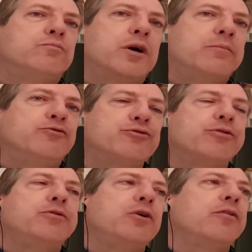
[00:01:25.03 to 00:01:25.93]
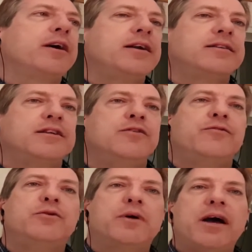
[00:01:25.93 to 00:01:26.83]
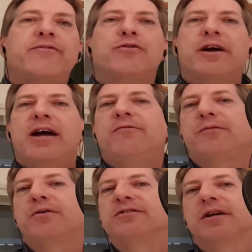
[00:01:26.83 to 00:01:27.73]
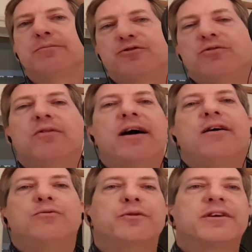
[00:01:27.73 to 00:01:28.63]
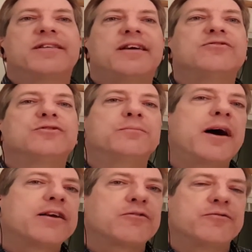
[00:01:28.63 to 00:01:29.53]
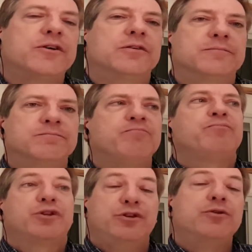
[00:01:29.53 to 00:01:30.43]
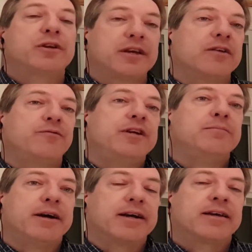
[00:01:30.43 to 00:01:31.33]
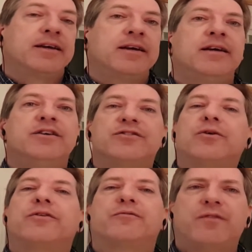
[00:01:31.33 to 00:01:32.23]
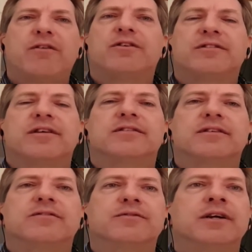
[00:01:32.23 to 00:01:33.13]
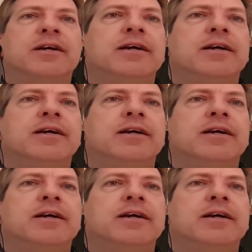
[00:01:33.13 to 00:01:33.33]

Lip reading: I'm sure you know that if you have your headphones up too loud with a condenser microphone, you can get feedback. So they're very sensitive.